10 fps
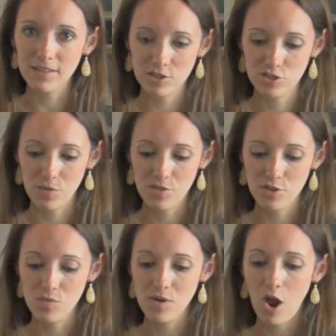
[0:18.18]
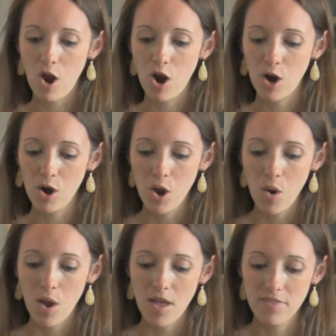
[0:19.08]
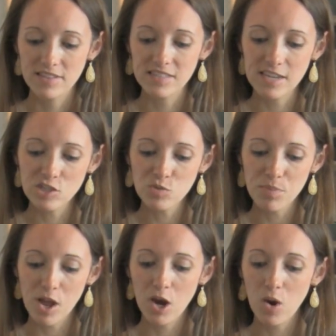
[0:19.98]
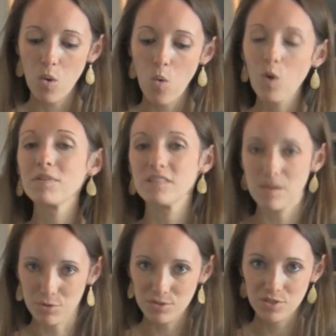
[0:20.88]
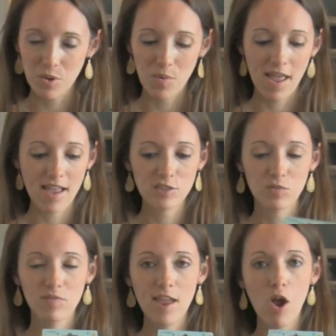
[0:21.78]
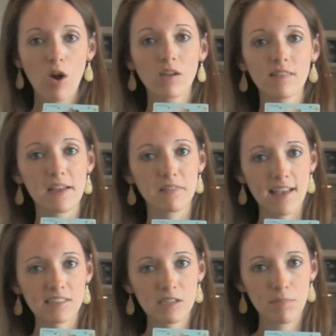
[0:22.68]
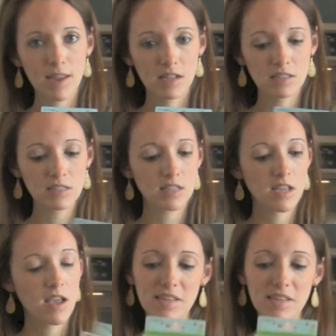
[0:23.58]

I'd like to share with you are these inch bug orbit labels, okay? So they are like elastic bands.